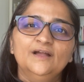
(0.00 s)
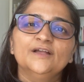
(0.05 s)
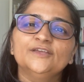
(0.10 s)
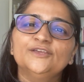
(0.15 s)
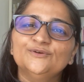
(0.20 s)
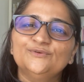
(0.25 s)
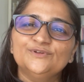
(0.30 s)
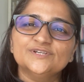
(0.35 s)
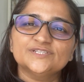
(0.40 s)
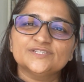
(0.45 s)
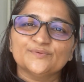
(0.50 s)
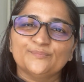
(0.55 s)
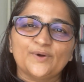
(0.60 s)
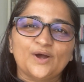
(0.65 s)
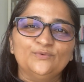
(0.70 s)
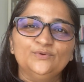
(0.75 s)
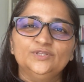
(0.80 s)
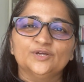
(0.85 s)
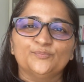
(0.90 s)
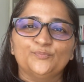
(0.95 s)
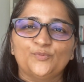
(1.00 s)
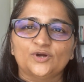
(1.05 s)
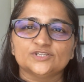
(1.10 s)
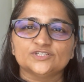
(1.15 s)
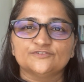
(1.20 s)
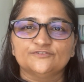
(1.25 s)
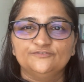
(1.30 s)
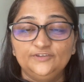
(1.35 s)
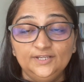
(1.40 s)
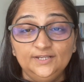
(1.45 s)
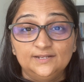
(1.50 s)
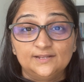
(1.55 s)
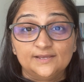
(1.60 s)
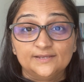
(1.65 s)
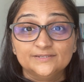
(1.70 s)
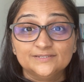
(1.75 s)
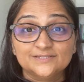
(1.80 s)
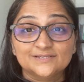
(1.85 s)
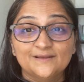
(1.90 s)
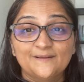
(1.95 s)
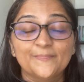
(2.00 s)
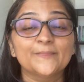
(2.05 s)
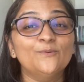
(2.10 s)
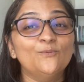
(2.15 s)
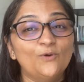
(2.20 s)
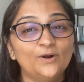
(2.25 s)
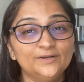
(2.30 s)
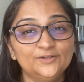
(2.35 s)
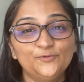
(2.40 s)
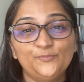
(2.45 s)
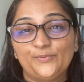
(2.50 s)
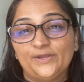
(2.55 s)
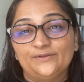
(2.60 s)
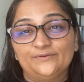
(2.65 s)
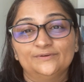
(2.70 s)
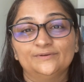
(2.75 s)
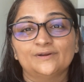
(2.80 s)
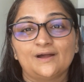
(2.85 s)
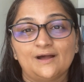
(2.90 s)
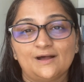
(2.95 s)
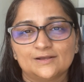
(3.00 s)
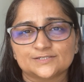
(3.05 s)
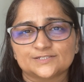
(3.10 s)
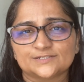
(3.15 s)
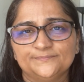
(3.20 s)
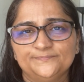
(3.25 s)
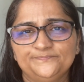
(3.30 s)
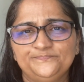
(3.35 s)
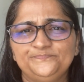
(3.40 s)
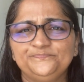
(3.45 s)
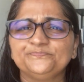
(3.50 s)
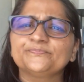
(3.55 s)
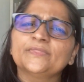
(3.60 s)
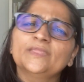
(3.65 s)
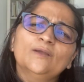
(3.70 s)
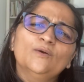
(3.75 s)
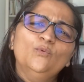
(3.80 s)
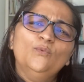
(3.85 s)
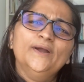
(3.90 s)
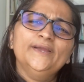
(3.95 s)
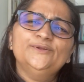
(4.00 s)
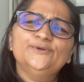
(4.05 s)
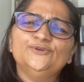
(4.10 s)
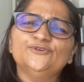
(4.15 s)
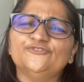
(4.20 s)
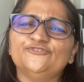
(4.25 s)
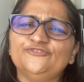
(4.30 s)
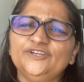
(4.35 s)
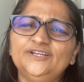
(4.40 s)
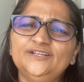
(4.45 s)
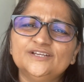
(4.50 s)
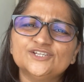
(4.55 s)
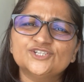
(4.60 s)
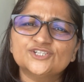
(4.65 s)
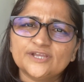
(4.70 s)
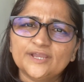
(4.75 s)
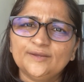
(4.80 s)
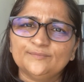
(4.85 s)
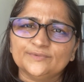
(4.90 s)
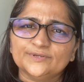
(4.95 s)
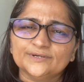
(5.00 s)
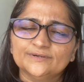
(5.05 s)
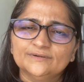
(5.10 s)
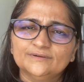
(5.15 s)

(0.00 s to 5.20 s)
Curious about the pot's feelings, the water bearer asked, Why do you feel ashamed?